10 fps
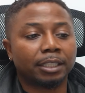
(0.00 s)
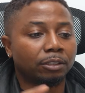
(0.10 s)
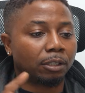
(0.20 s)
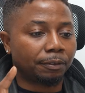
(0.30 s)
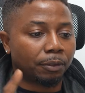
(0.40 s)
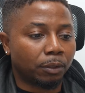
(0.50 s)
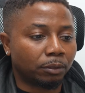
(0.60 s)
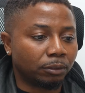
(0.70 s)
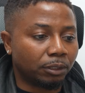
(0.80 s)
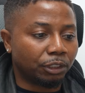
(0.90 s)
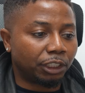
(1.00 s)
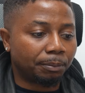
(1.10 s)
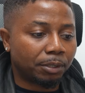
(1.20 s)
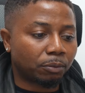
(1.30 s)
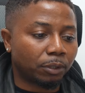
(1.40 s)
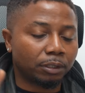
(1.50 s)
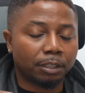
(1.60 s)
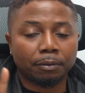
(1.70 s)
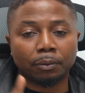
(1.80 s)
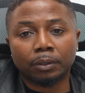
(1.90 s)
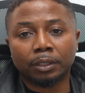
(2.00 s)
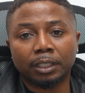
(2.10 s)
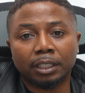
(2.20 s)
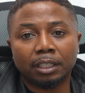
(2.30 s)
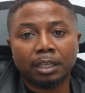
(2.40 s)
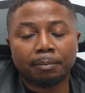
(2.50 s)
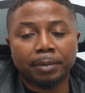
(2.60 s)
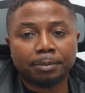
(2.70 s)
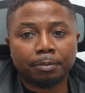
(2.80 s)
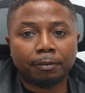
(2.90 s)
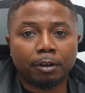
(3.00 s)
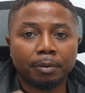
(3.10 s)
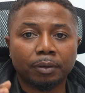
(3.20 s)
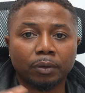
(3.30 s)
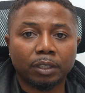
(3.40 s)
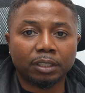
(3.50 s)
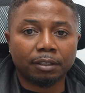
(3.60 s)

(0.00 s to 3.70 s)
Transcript: So if you want the cheapest one, if you want the best performing one,